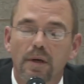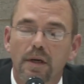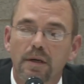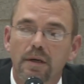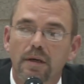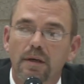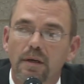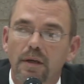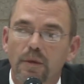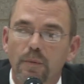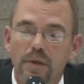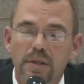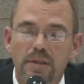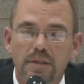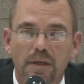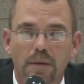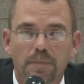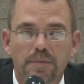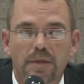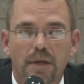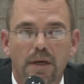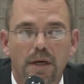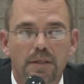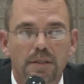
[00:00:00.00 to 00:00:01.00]
it. Currently, we
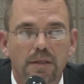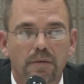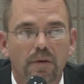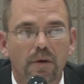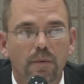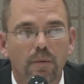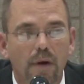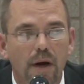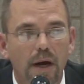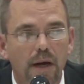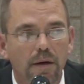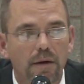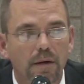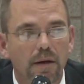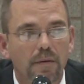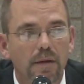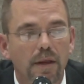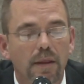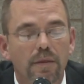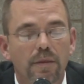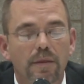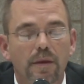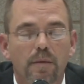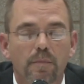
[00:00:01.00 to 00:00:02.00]
subsidize every rider on
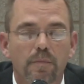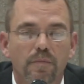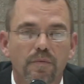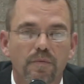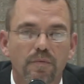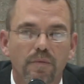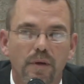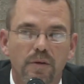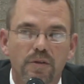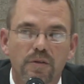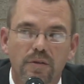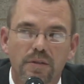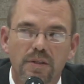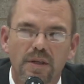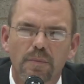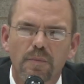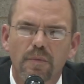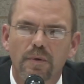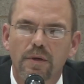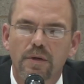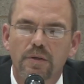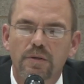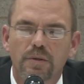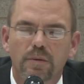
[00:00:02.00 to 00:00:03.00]
that thing like to
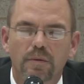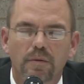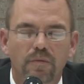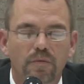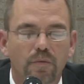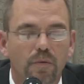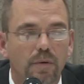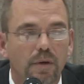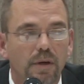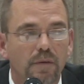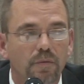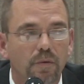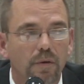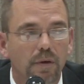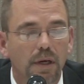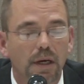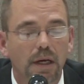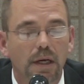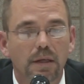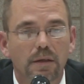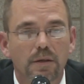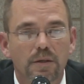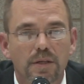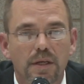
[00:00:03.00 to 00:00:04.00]
somewhere to the tune of
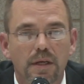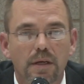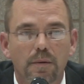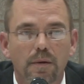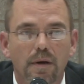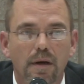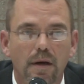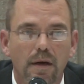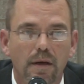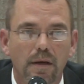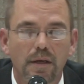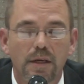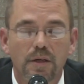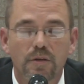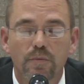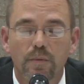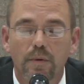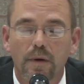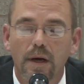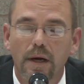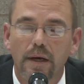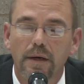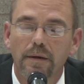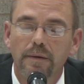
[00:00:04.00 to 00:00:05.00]
$44 each
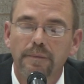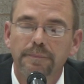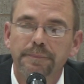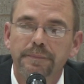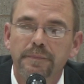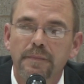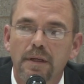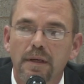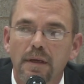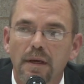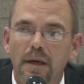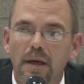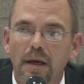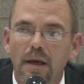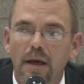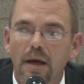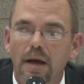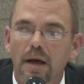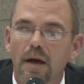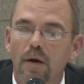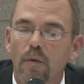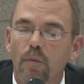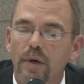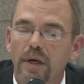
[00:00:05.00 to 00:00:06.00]
rider.
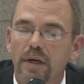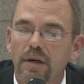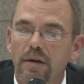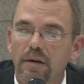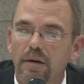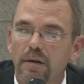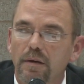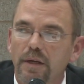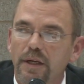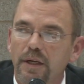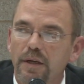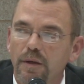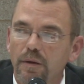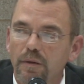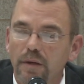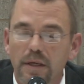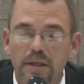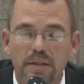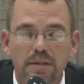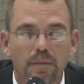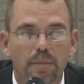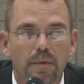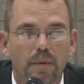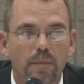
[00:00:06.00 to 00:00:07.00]
We currently could
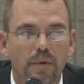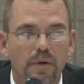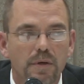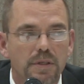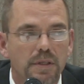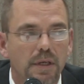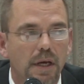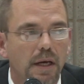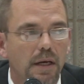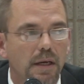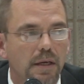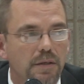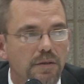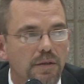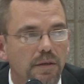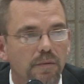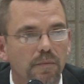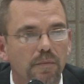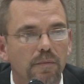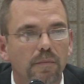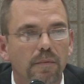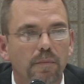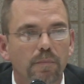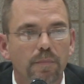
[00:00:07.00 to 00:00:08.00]
lease them a Mercedes
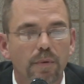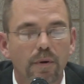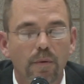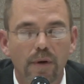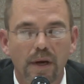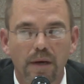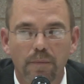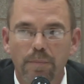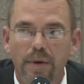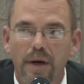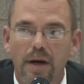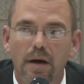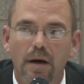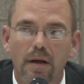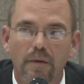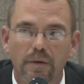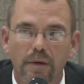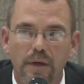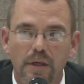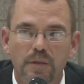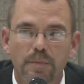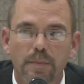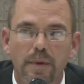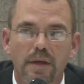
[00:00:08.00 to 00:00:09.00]
and perfectly pay all their
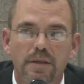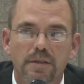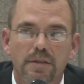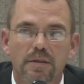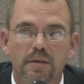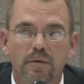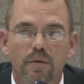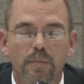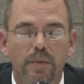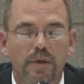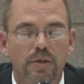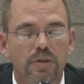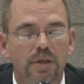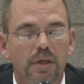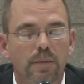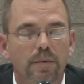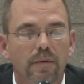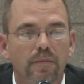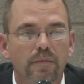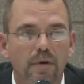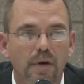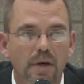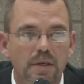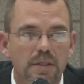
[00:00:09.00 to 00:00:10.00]
expenses, and it would be
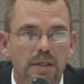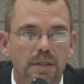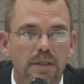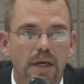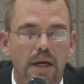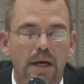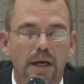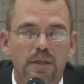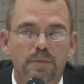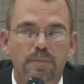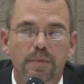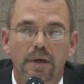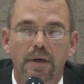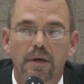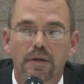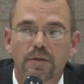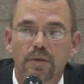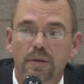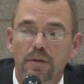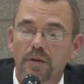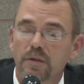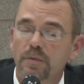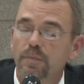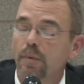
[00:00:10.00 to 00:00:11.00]
cheaper for us, the taxpayers. So
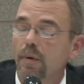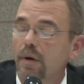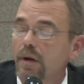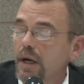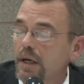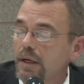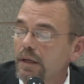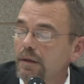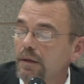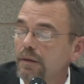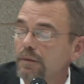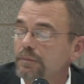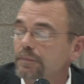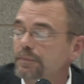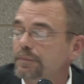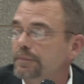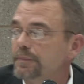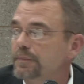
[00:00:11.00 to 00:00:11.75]
at this point, I don't.